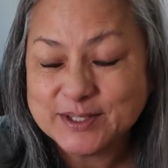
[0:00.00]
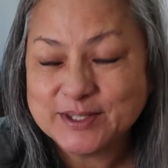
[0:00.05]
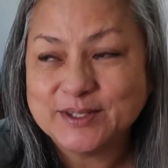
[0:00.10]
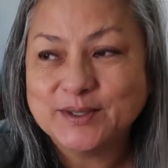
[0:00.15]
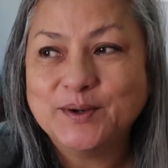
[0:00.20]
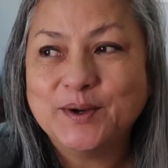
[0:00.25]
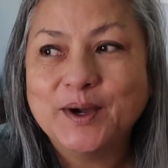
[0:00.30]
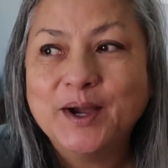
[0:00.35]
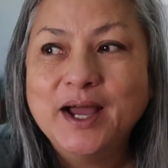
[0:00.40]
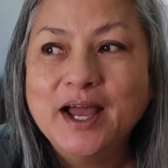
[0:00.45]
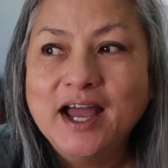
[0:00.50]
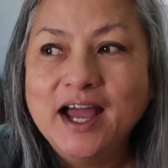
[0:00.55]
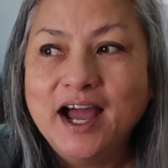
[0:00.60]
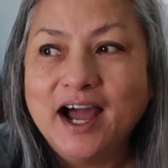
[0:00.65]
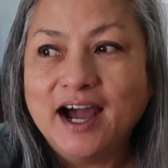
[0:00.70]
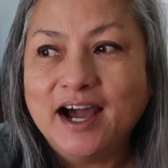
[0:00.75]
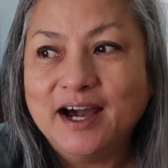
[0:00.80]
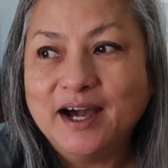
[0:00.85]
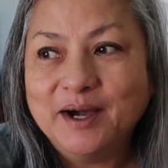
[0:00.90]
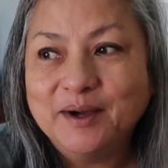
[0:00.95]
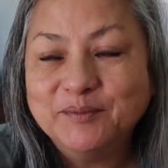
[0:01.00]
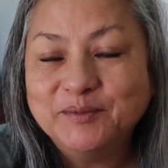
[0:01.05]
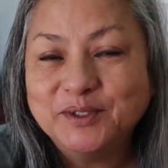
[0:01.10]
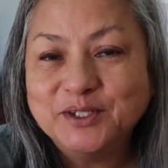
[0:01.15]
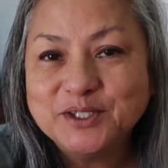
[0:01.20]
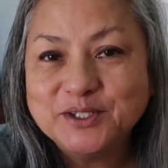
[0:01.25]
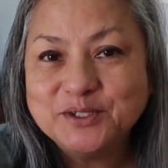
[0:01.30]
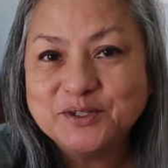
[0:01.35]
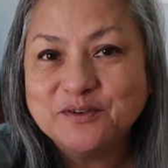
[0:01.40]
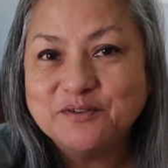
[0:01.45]
So uh, I'm
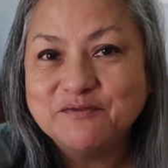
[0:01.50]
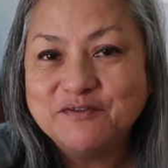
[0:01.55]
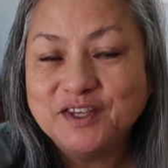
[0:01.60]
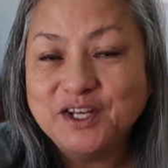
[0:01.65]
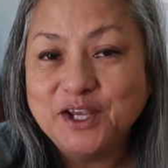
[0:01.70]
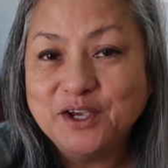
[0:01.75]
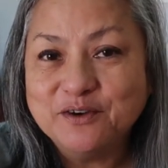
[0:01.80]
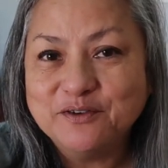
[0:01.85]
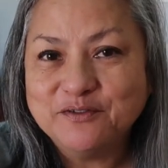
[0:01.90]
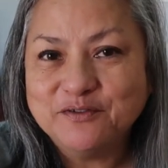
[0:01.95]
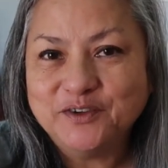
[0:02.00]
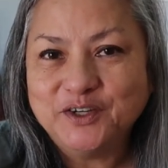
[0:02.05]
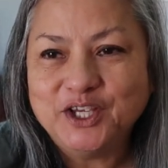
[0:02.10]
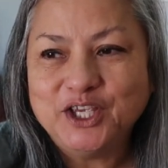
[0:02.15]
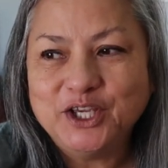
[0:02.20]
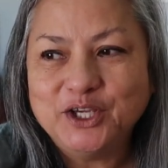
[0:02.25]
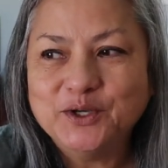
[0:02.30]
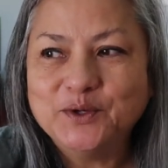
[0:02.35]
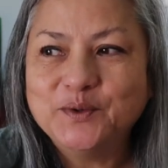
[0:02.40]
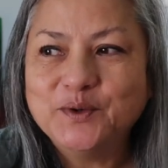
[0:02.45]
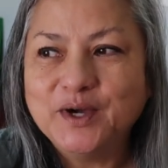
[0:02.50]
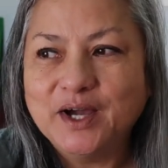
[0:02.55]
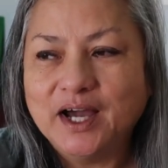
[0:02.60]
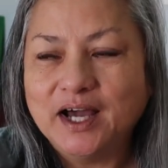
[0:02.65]
gonna do a video for you.